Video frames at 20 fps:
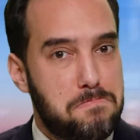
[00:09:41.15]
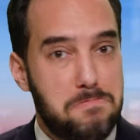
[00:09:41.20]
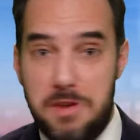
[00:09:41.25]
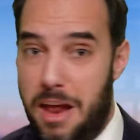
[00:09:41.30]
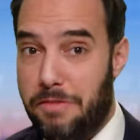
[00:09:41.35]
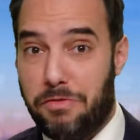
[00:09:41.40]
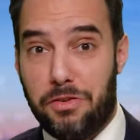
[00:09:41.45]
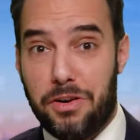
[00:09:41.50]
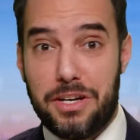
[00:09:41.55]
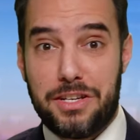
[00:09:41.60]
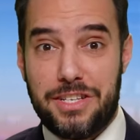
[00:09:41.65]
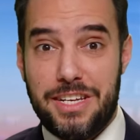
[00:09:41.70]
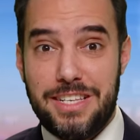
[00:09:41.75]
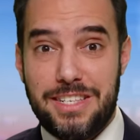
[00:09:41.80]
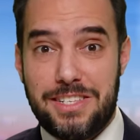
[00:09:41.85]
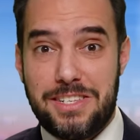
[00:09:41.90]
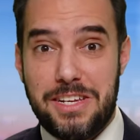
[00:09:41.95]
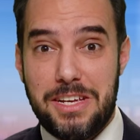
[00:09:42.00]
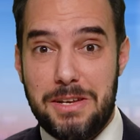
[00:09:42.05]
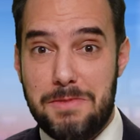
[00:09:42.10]
never
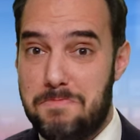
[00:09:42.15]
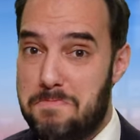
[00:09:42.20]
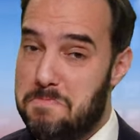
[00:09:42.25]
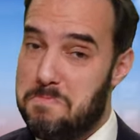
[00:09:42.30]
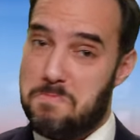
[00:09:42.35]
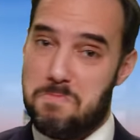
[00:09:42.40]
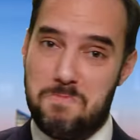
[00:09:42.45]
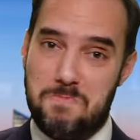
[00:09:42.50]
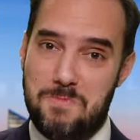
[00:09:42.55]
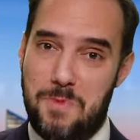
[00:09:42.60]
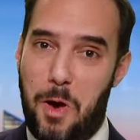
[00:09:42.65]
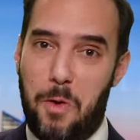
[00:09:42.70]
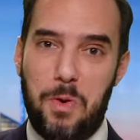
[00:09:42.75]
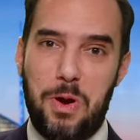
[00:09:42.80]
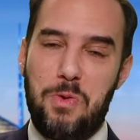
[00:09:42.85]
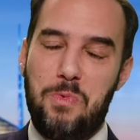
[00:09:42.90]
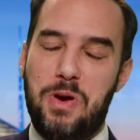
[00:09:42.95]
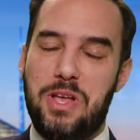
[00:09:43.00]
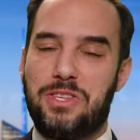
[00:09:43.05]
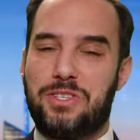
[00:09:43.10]
existed. A
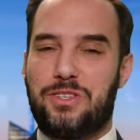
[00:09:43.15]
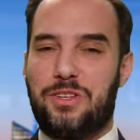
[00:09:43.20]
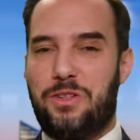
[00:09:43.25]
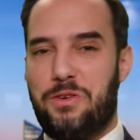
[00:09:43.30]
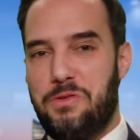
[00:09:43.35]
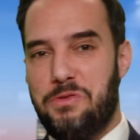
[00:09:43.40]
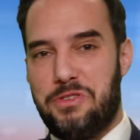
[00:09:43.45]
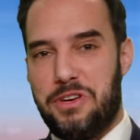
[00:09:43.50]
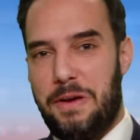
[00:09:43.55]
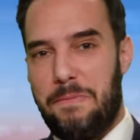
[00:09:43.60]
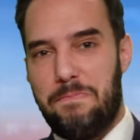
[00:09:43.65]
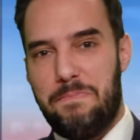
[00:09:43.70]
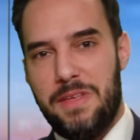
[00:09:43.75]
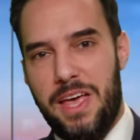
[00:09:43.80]
win-win solution.